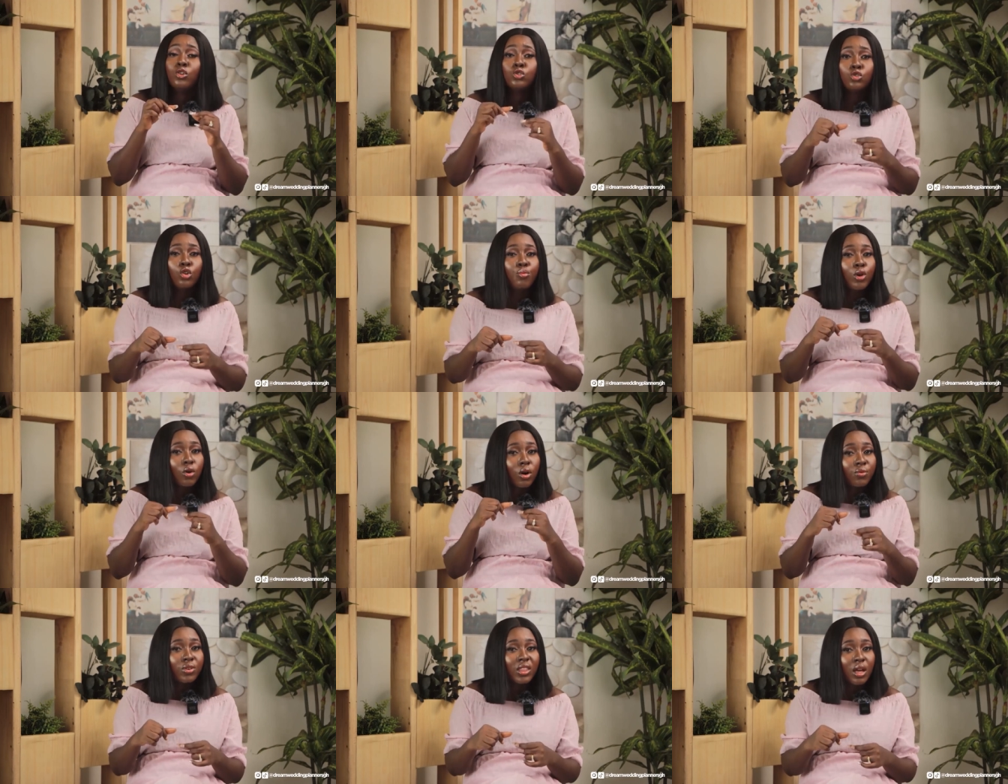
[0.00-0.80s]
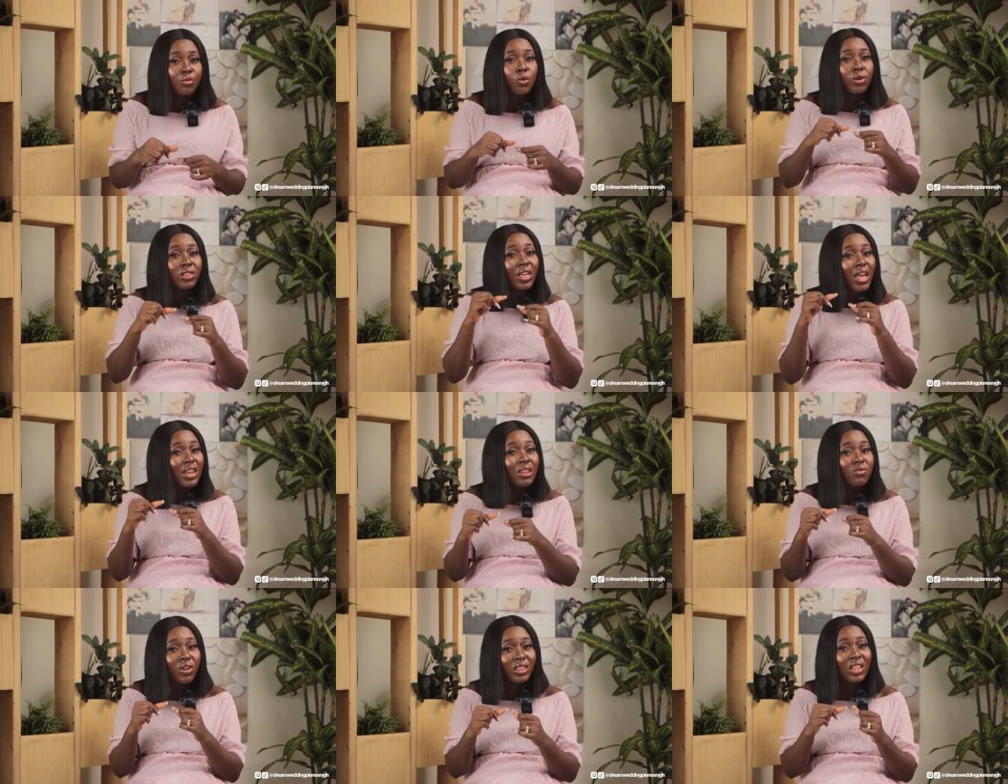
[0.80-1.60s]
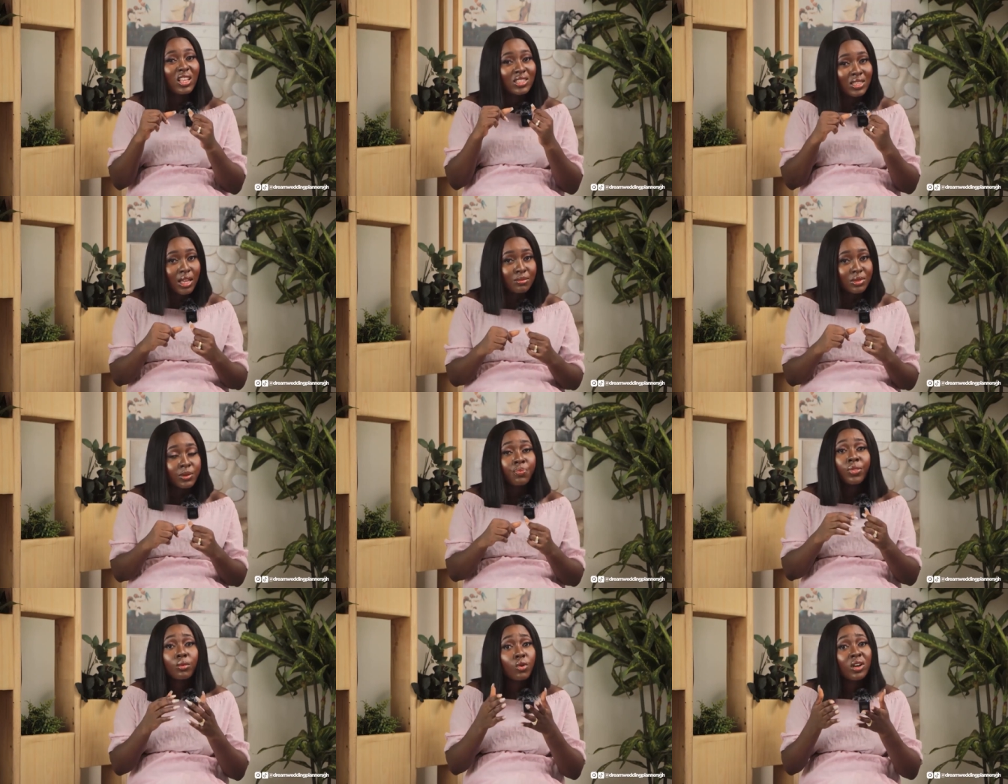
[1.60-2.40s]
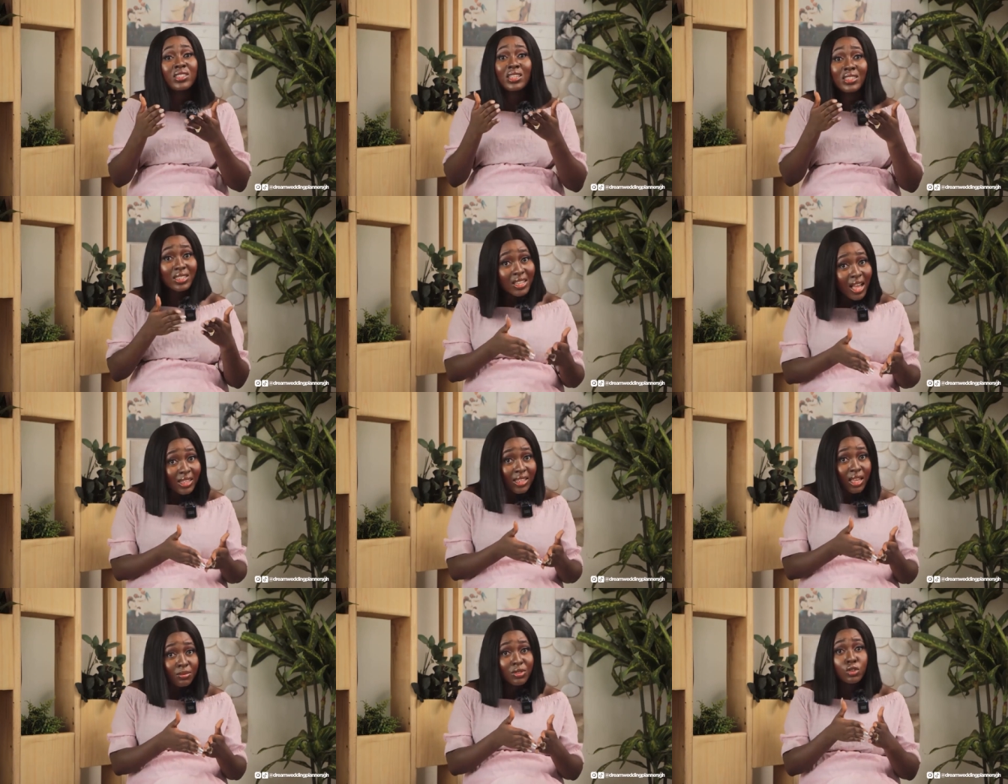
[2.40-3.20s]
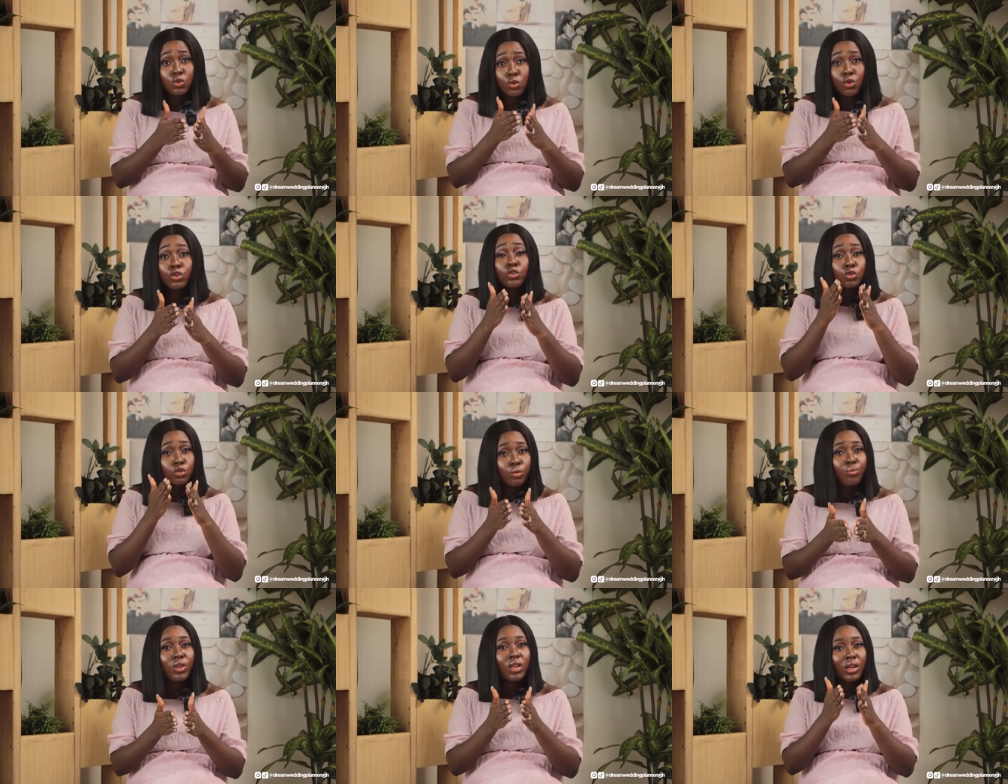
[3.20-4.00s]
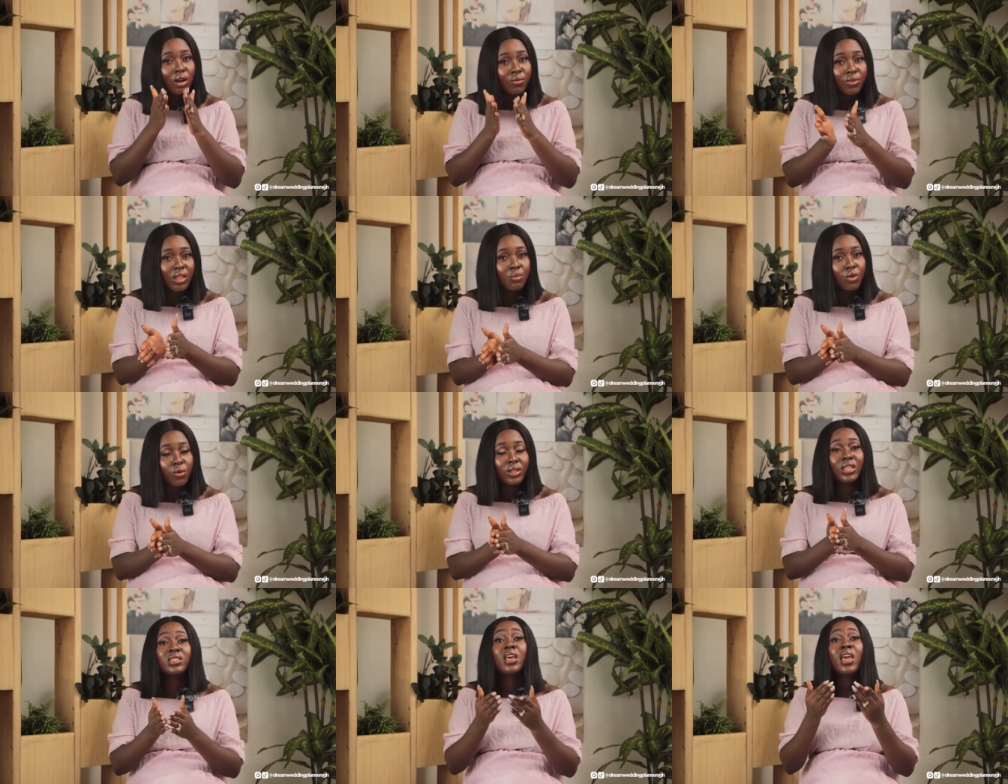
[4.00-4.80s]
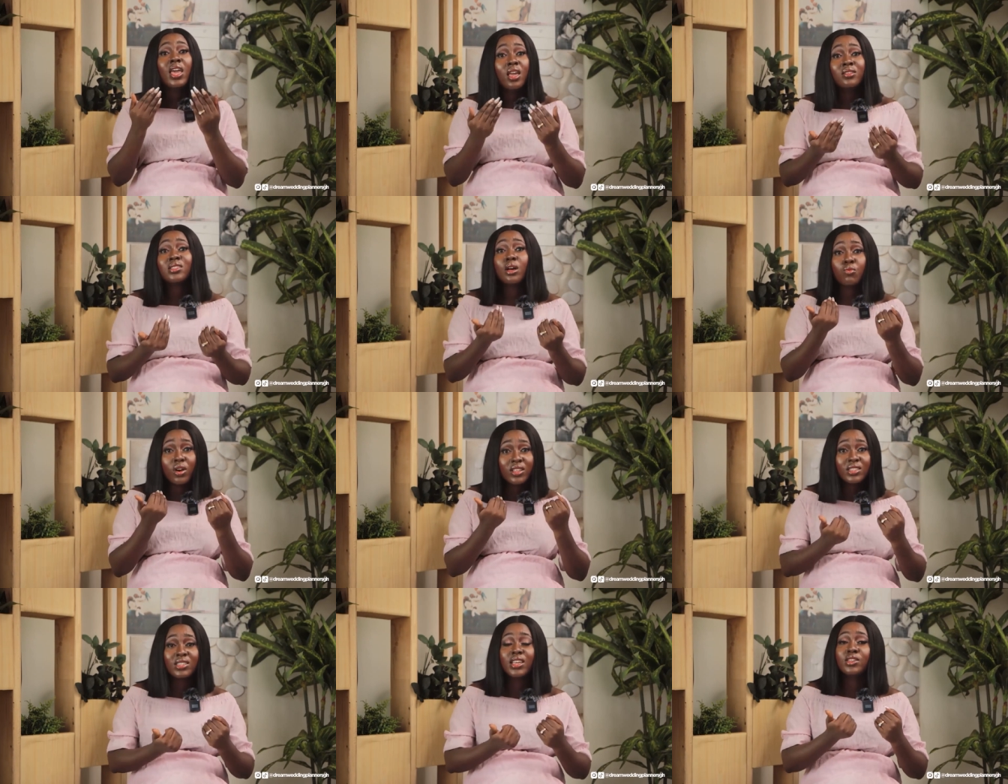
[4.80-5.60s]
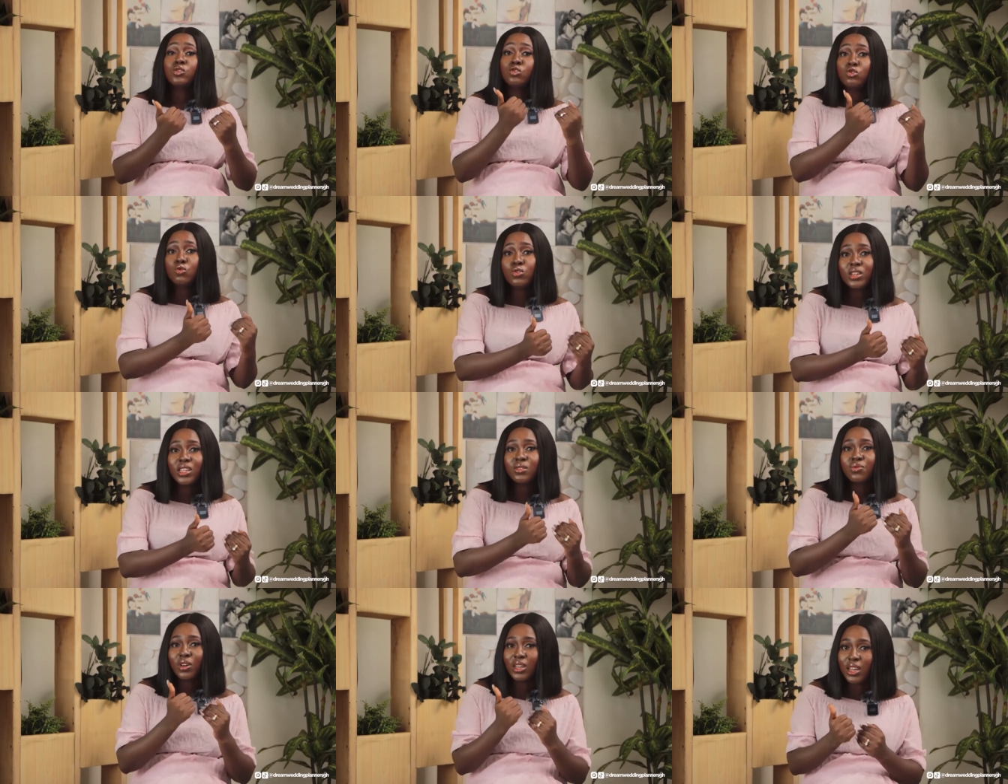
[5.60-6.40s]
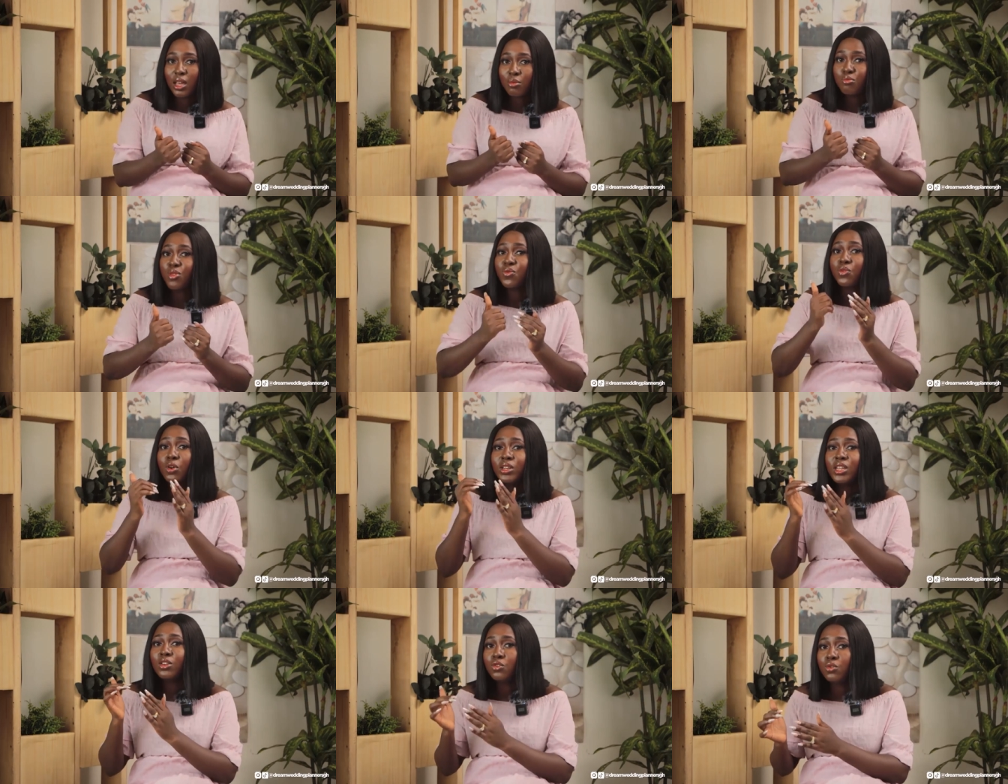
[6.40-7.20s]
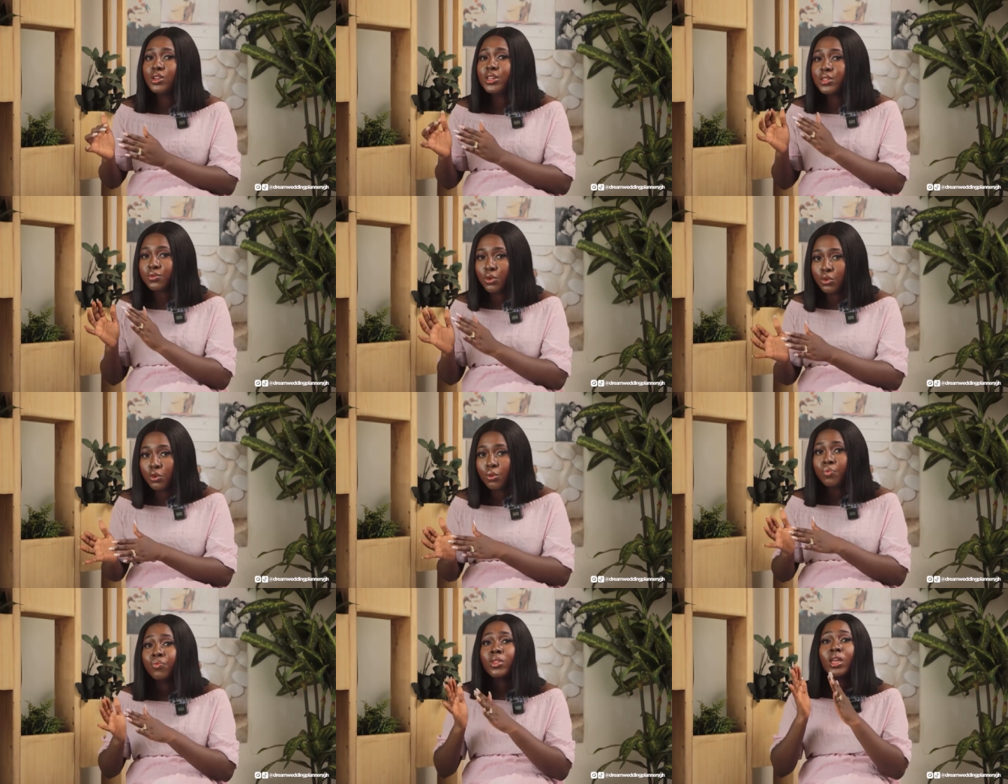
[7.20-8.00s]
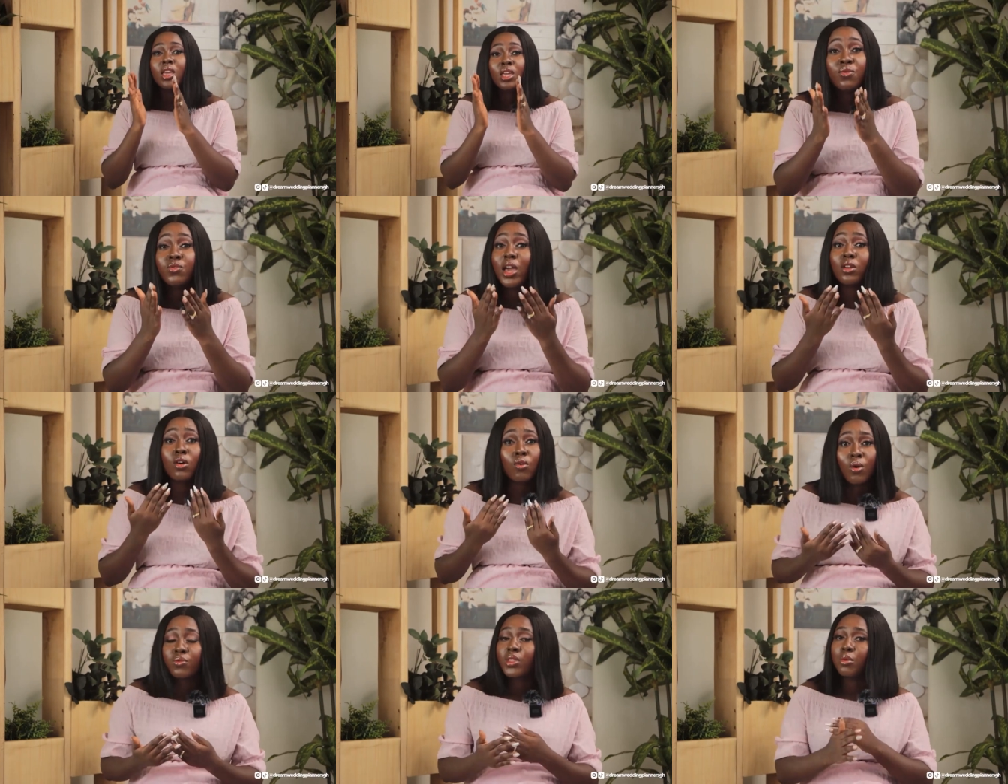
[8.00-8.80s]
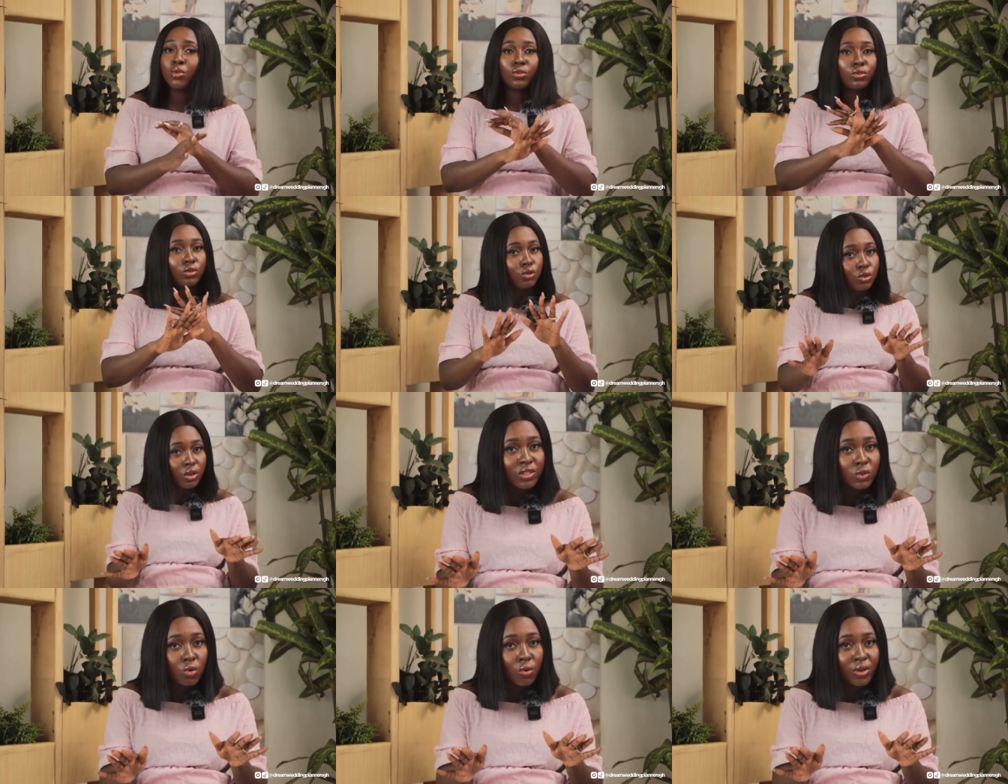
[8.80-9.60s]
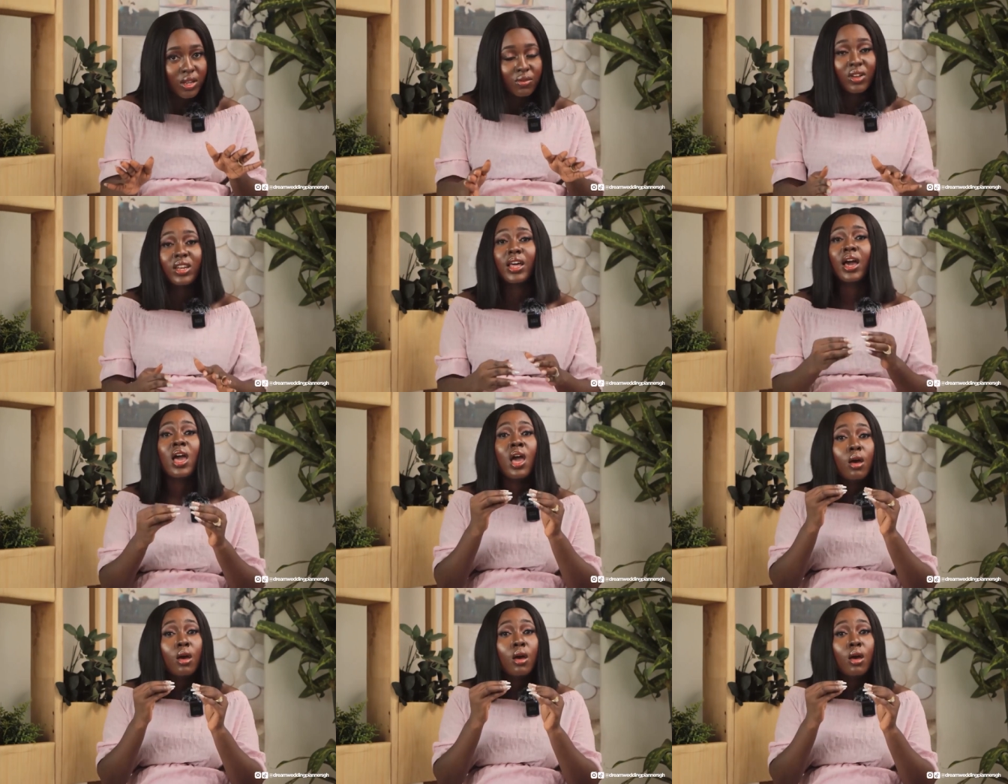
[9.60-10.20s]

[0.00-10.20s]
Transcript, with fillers: You should be comfortable with any vendor's terms because it's their terms, so you should be comfortable with it. If someone says do this for them before they do this for you, if you're not comfortable, don't go with the vendor.